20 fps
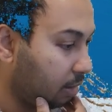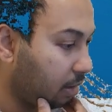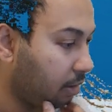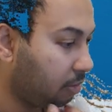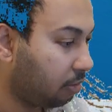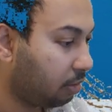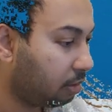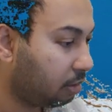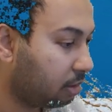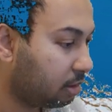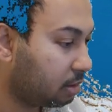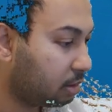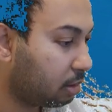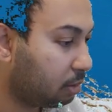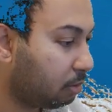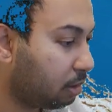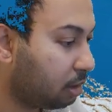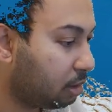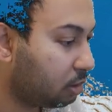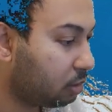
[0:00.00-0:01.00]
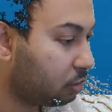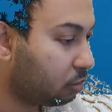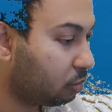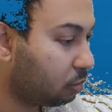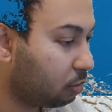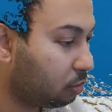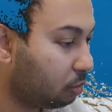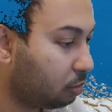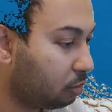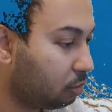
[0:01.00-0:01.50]
entering this command,
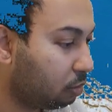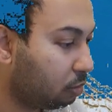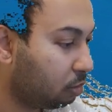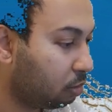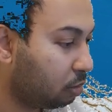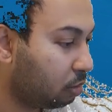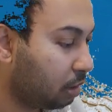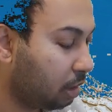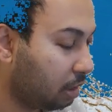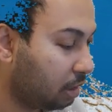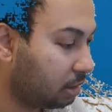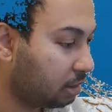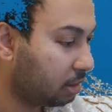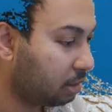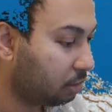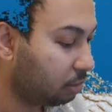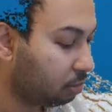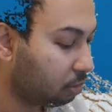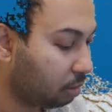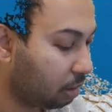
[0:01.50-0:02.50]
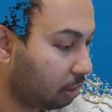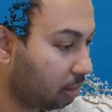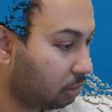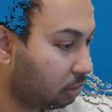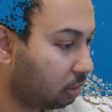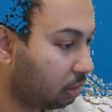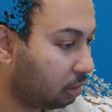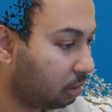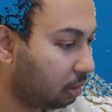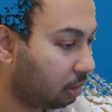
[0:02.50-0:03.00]
so su
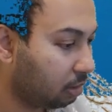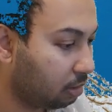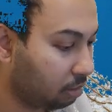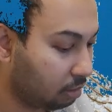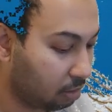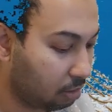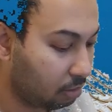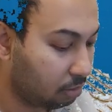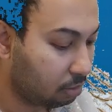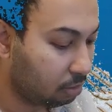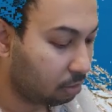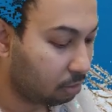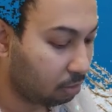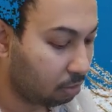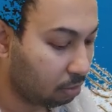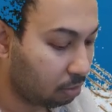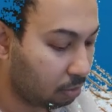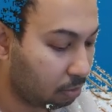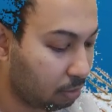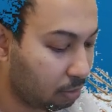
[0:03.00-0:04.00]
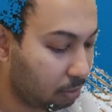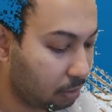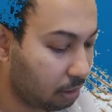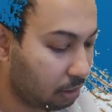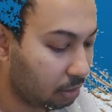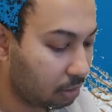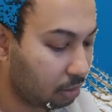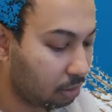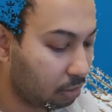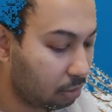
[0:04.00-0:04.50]
hash, and then you have to
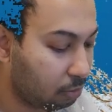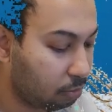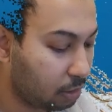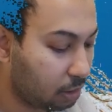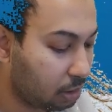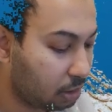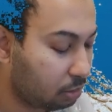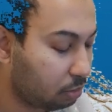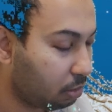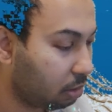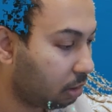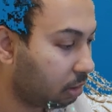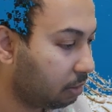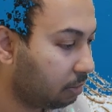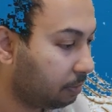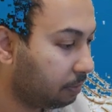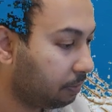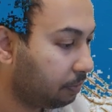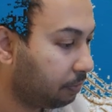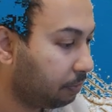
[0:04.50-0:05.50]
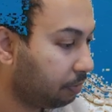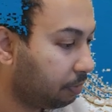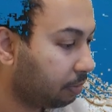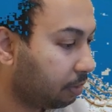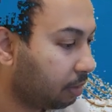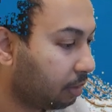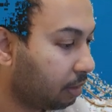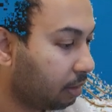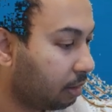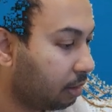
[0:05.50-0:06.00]
provide the root password,
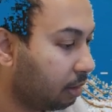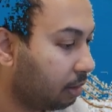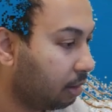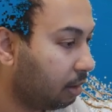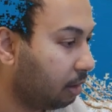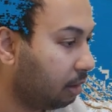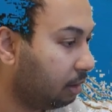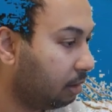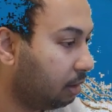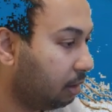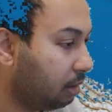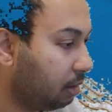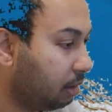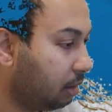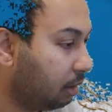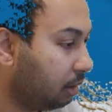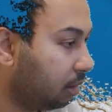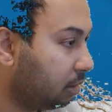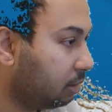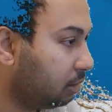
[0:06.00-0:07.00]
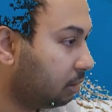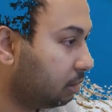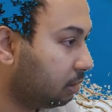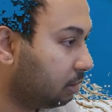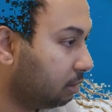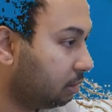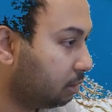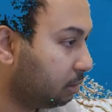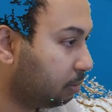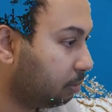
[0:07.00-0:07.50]
and then I can
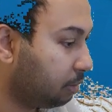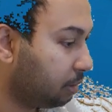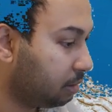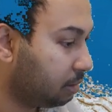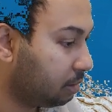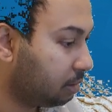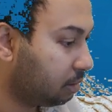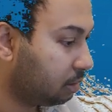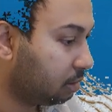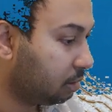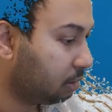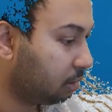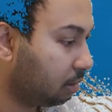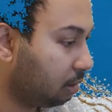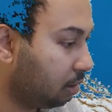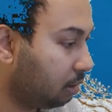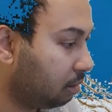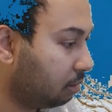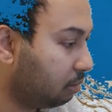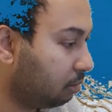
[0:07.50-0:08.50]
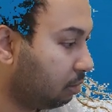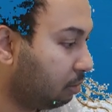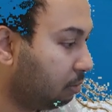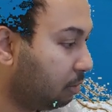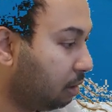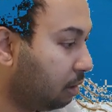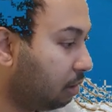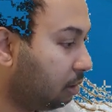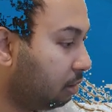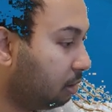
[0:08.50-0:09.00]
just paste that
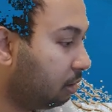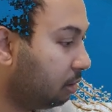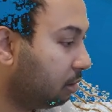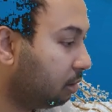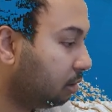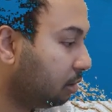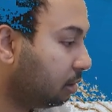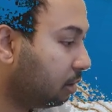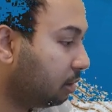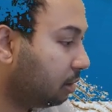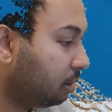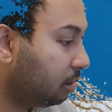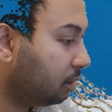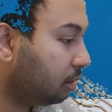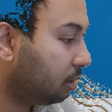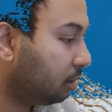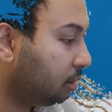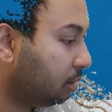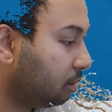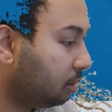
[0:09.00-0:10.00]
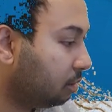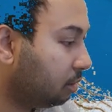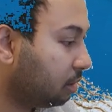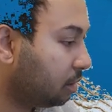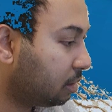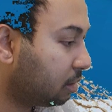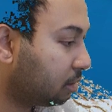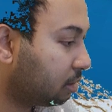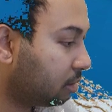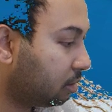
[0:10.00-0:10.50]
command.
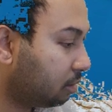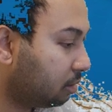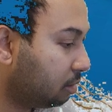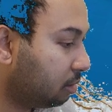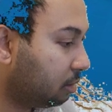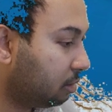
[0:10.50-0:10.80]
Just